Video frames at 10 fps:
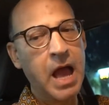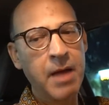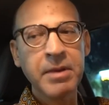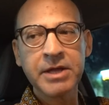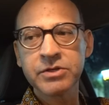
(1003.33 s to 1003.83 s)

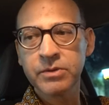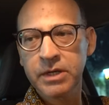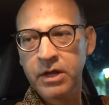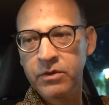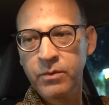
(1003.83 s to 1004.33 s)
I'm not doing
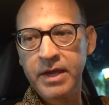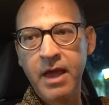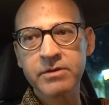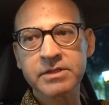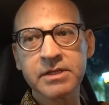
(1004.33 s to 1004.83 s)
another wing
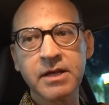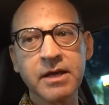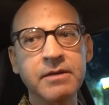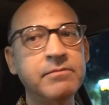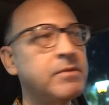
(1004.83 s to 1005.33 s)
house tonight.